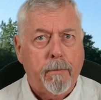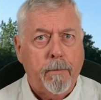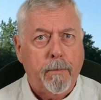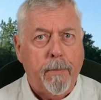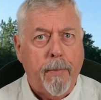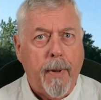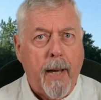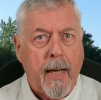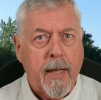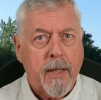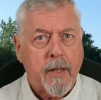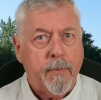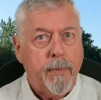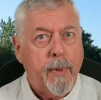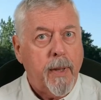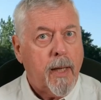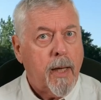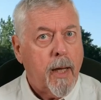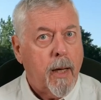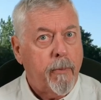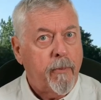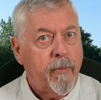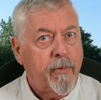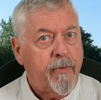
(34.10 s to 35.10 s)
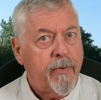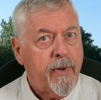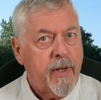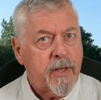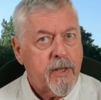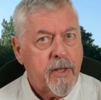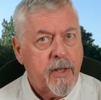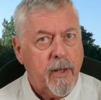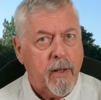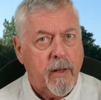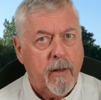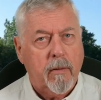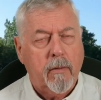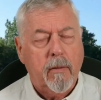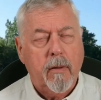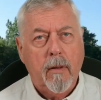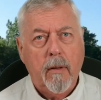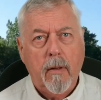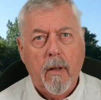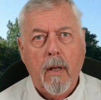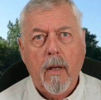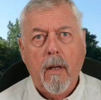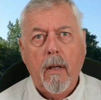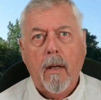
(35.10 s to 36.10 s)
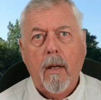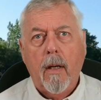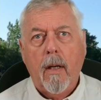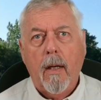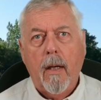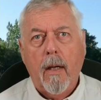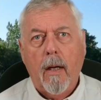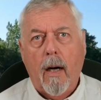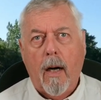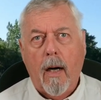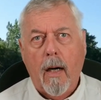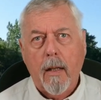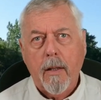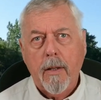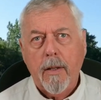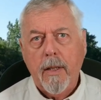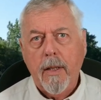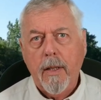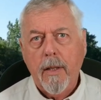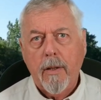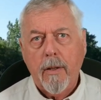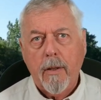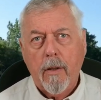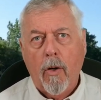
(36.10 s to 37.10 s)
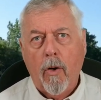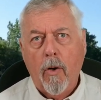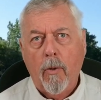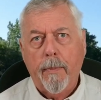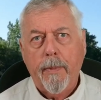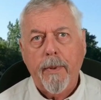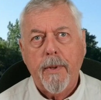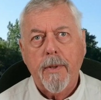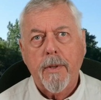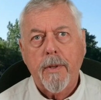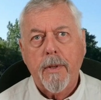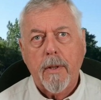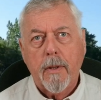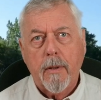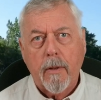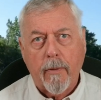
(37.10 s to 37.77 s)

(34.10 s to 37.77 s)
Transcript: bass become fussier. Our season opens